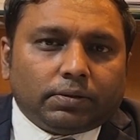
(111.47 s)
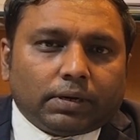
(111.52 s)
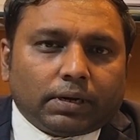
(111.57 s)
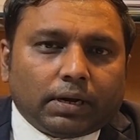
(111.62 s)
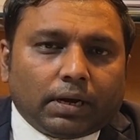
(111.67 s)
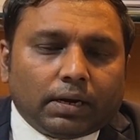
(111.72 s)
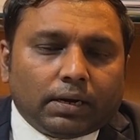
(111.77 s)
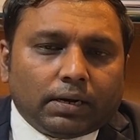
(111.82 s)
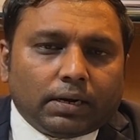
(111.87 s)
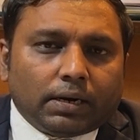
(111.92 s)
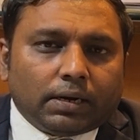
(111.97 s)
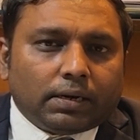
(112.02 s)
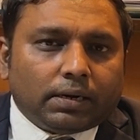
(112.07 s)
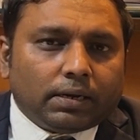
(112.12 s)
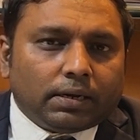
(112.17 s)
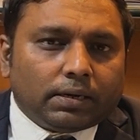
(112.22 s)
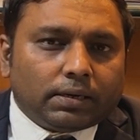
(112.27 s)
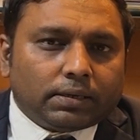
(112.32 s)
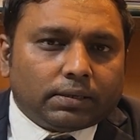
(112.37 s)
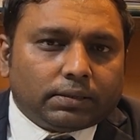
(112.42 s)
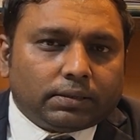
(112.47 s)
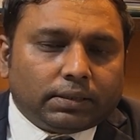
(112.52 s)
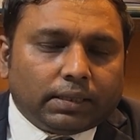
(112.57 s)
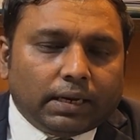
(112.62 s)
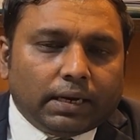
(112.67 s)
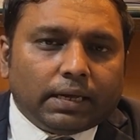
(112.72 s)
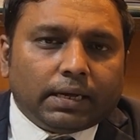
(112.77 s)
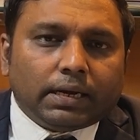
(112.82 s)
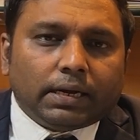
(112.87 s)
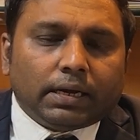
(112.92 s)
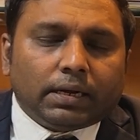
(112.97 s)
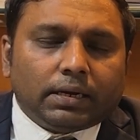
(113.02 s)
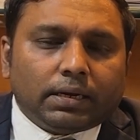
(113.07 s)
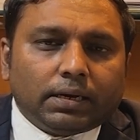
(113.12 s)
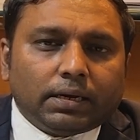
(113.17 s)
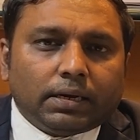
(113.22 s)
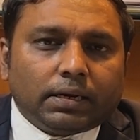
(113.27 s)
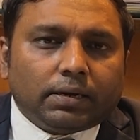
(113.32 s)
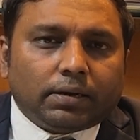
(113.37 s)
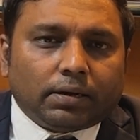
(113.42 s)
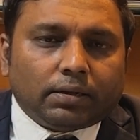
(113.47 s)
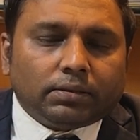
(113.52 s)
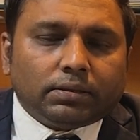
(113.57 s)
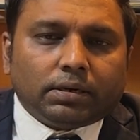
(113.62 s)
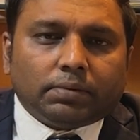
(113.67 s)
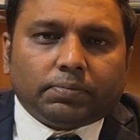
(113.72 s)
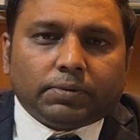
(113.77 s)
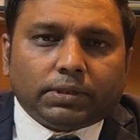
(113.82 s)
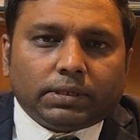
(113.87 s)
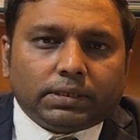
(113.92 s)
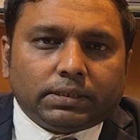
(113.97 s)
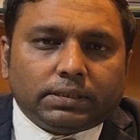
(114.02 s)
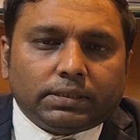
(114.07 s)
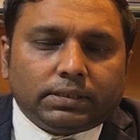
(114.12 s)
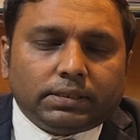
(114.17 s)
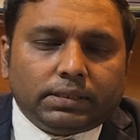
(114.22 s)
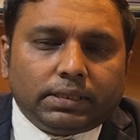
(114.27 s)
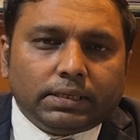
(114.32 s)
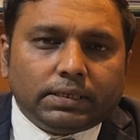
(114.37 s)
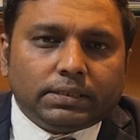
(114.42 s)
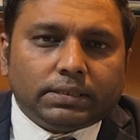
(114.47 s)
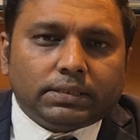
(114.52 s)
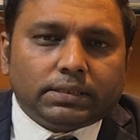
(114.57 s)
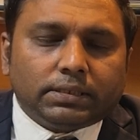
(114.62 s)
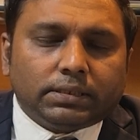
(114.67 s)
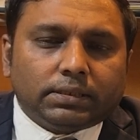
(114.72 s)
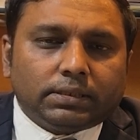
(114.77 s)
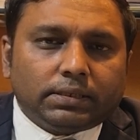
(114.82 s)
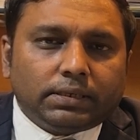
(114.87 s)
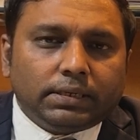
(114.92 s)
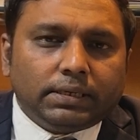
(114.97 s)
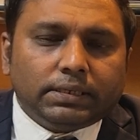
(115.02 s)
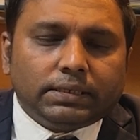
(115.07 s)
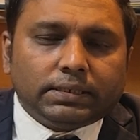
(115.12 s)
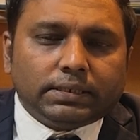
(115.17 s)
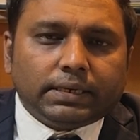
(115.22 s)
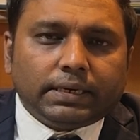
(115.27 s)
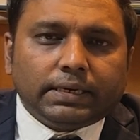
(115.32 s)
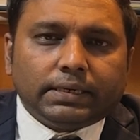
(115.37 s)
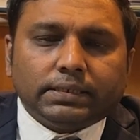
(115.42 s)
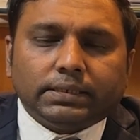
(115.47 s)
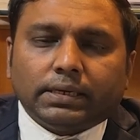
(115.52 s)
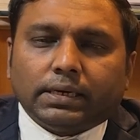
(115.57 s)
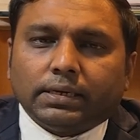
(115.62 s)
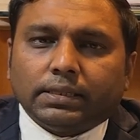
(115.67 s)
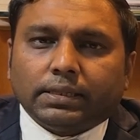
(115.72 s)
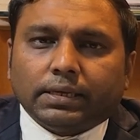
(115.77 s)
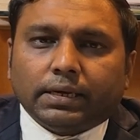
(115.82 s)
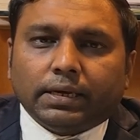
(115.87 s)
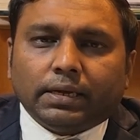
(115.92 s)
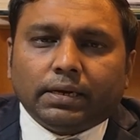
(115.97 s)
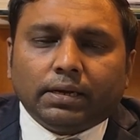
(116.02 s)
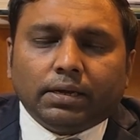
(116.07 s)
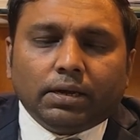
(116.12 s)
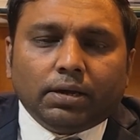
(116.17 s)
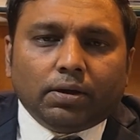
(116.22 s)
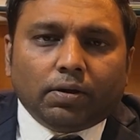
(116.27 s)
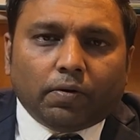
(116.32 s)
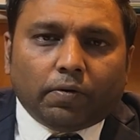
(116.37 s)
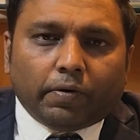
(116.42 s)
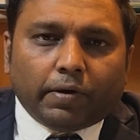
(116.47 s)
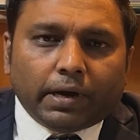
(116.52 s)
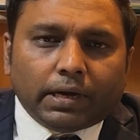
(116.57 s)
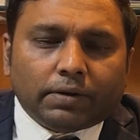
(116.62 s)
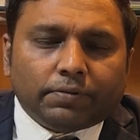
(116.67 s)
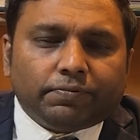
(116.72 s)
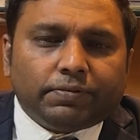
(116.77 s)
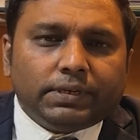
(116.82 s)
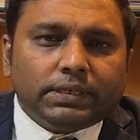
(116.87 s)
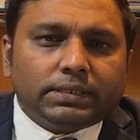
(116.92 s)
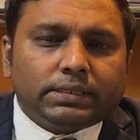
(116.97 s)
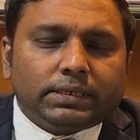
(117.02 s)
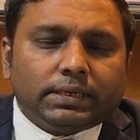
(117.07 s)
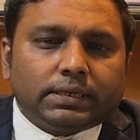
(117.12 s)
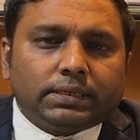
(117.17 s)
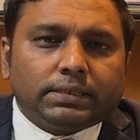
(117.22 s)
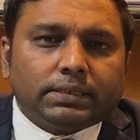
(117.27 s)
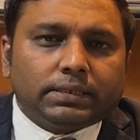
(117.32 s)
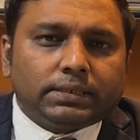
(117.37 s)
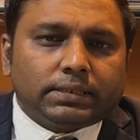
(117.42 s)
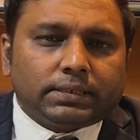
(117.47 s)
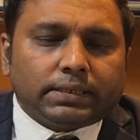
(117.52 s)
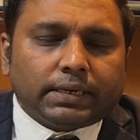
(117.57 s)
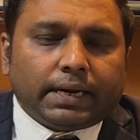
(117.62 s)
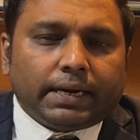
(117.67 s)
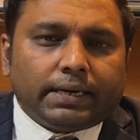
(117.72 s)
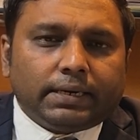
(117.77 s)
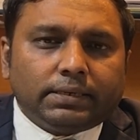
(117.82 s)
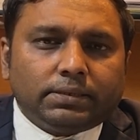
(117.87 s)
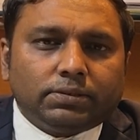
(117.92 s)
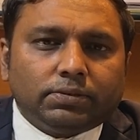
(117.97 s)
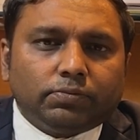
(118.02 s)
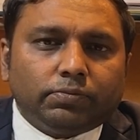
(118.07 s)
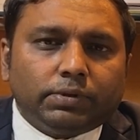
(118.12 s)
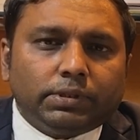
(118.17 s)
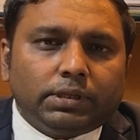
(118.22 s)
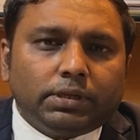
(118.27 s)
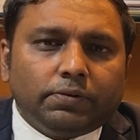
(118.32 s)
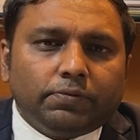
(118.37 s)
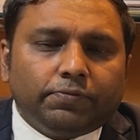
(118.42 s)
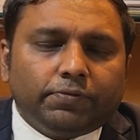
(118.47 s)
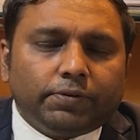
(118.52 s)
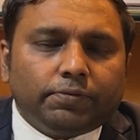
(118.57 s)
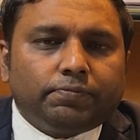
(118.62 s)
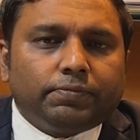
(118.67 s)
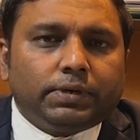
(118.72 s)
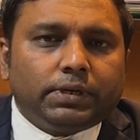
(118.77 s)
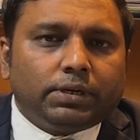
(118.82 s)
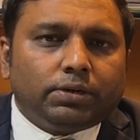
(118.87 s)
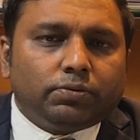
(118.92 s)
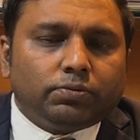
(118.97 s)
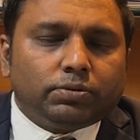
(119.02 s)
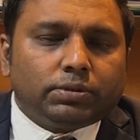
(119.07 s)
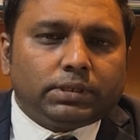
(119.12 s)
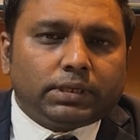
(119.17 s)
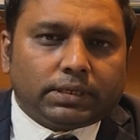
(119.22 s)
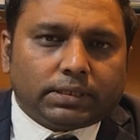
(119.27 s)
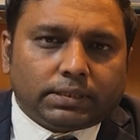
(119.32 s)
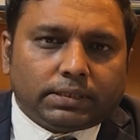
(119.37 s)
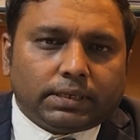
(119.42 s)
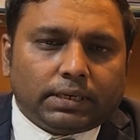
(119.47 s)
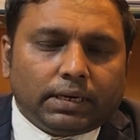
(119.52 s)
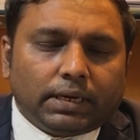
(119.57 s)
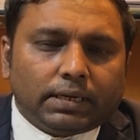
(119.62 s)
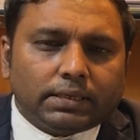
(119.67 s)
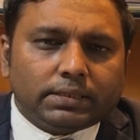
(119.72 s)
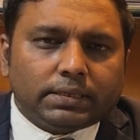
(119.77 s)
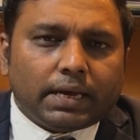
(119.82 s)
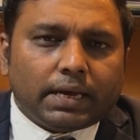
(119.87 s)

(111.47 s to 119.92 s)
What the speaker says: Karnataka, Telangana and Andhra Pradesh, these three states are there where fee structure stands within 50 to 60 lakhs,